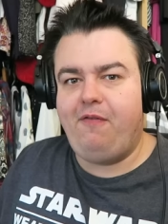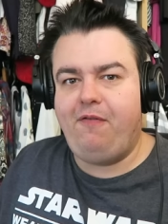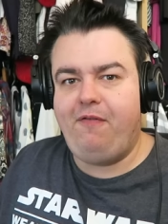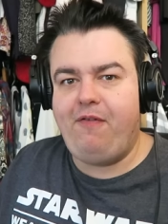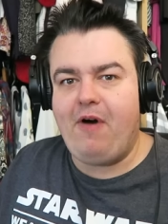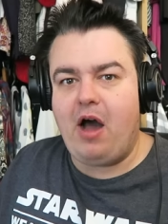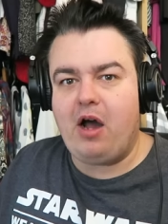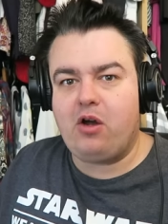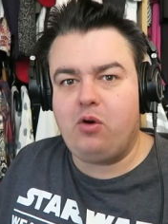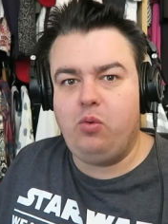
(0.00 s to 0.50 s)

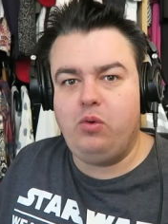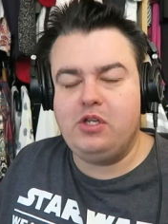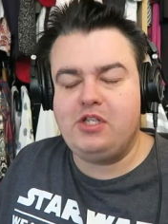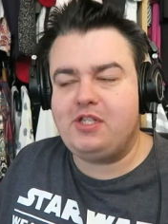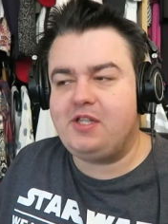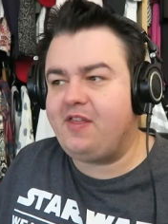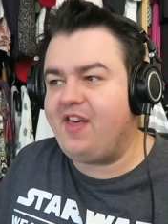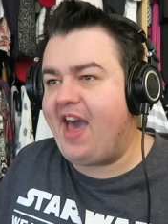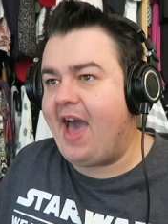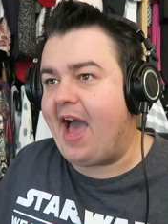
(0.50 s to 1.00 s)
Fuck
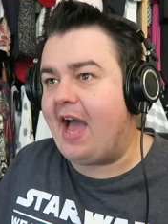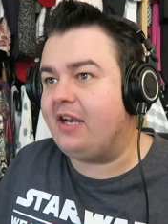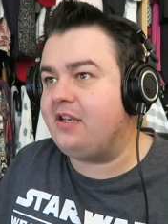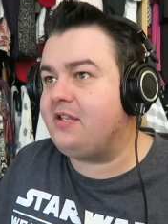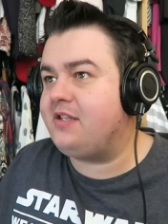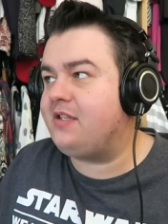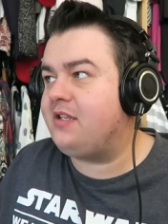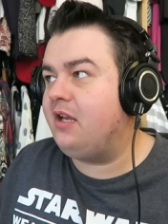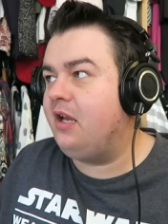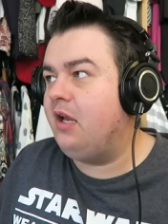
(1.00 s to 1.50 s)
was
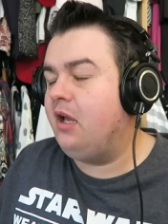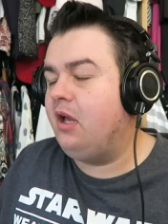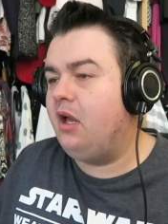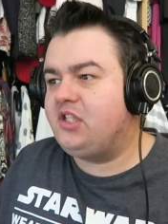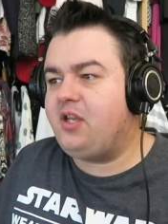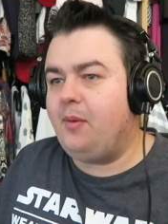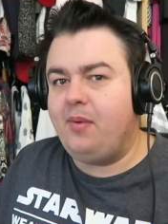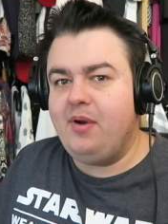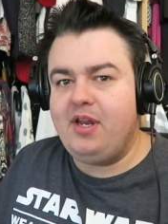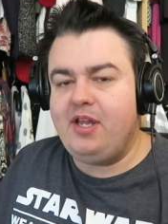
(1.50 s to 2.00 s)
that?
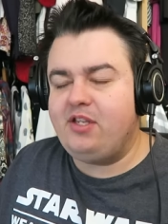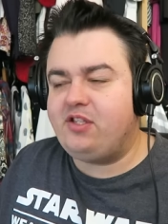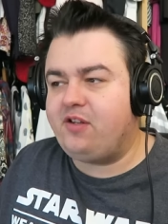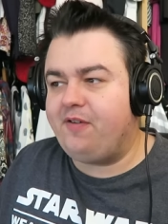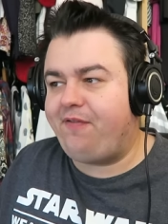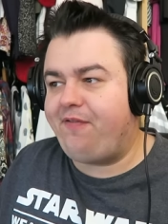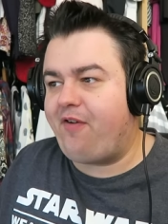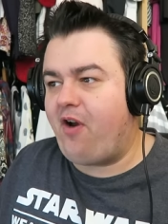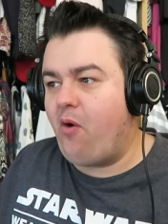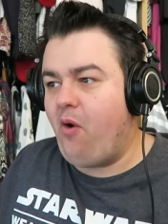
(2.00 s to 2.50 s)
Someone needs to
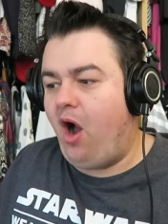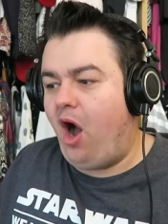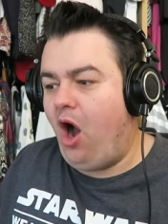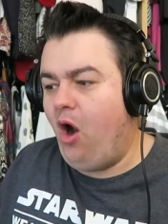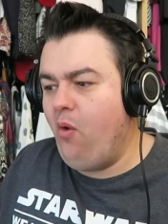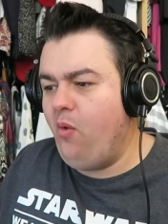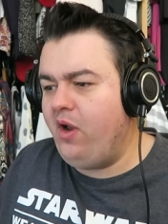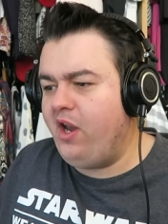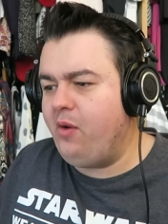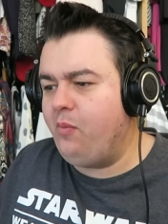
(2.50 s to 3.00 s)
throw
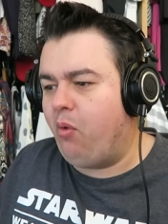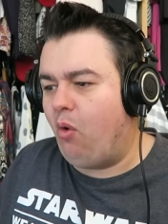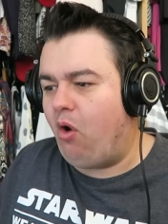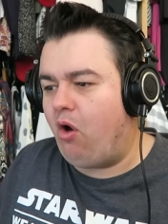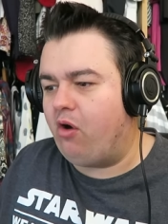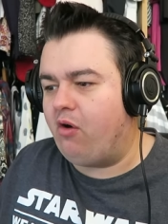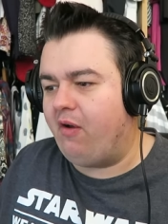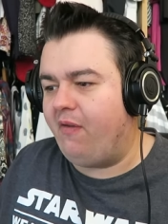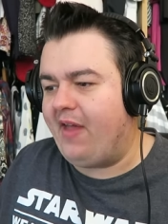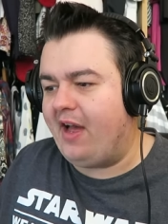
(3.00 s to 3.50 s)
holy
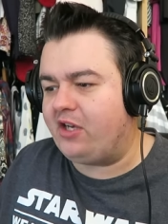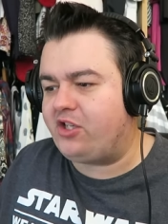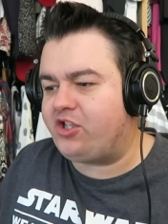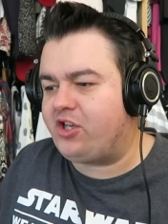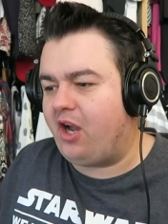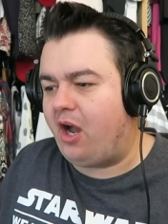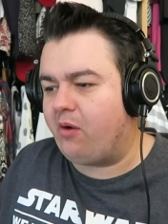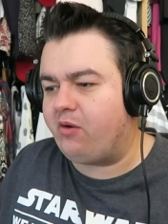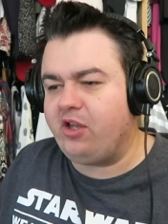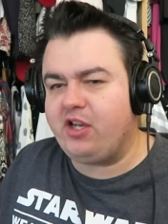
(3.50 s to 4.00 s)
water on that
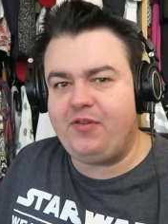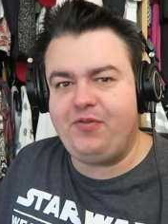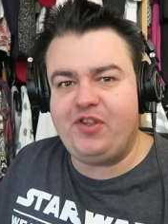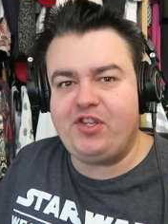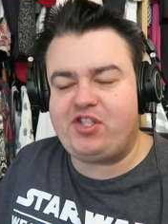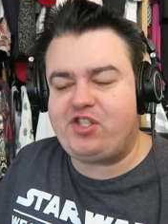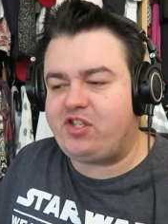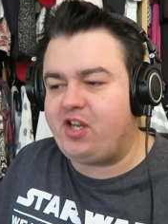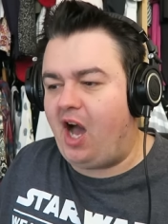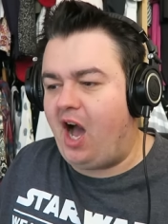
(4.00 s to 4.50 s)
child. Look at
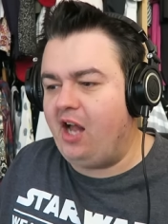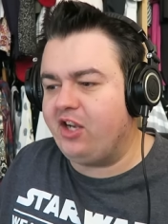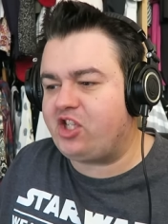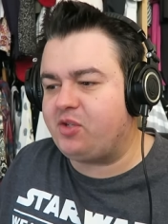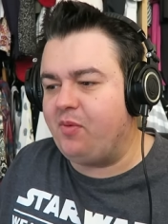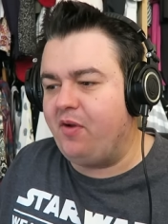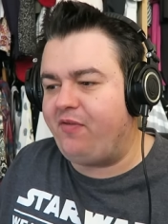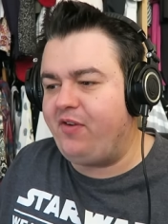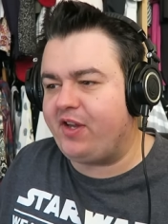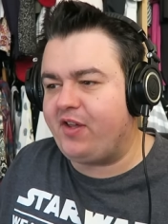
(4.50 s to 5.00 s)
this dance
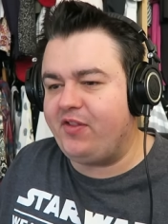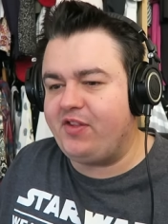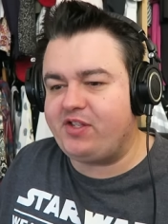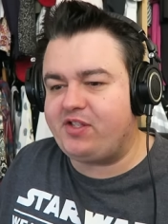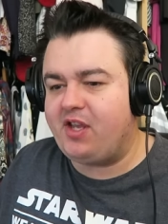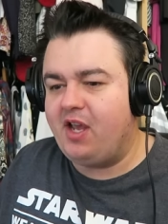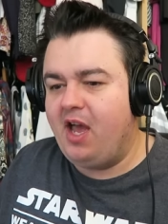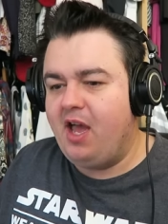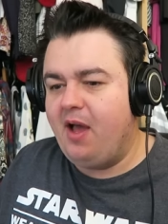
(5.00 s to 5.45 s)
move. Look at this